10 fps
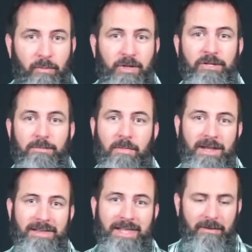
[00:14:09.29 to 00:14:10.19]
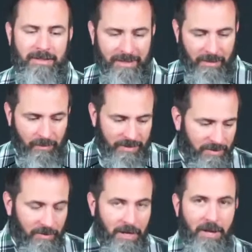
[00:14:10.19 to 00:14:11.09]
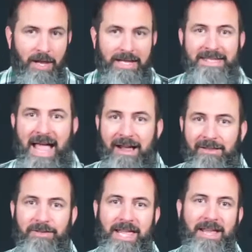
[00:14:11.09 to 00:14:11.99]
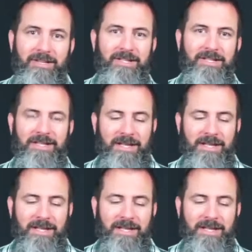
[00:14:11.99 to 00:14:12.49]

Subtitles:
We should mine there. And then they went to their exact location,